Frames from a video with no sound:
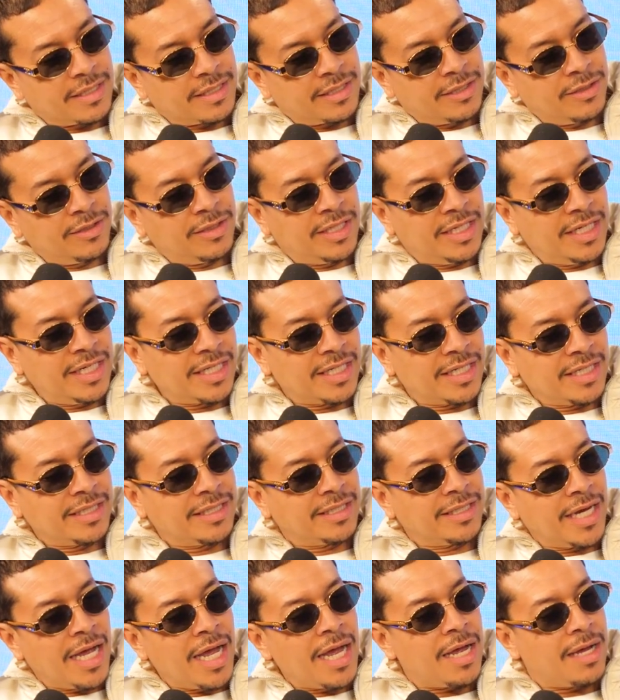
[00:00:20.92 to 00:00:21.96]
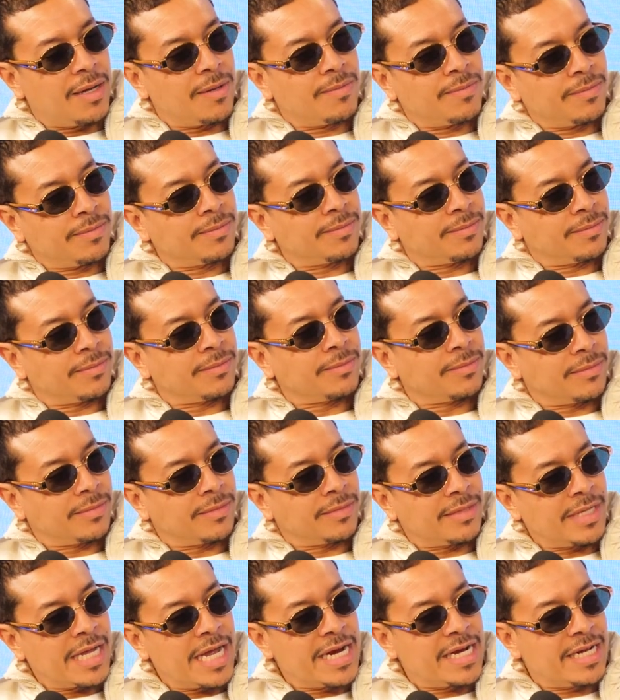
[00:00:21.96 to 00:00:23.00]
You did a good job.
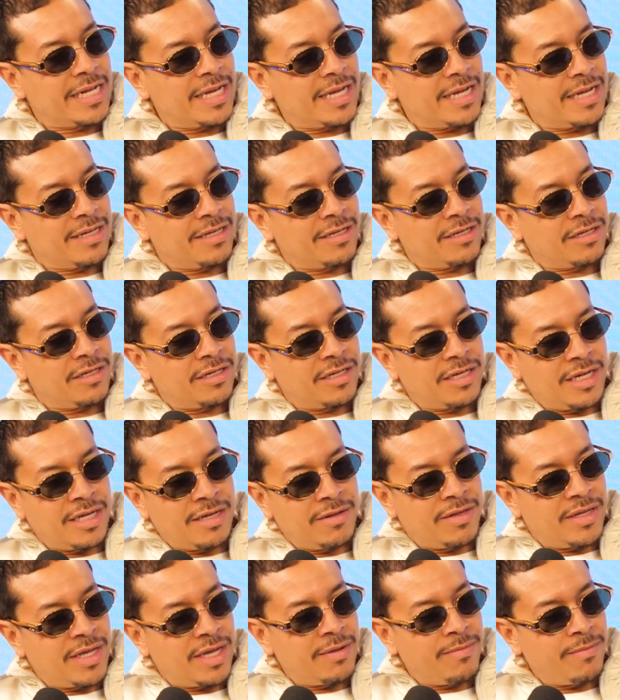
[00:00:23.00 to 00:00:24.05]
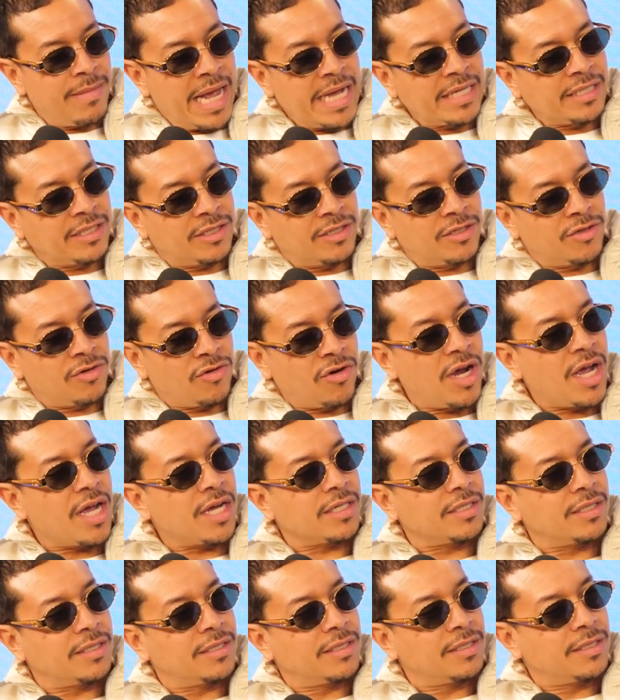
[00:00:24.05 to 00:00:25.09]
Like they matched the
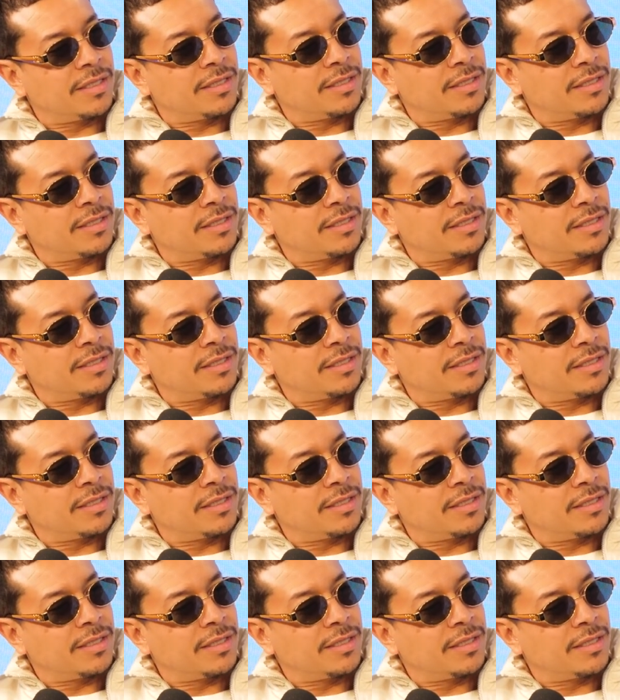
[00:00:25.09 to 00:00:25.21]
Crocs.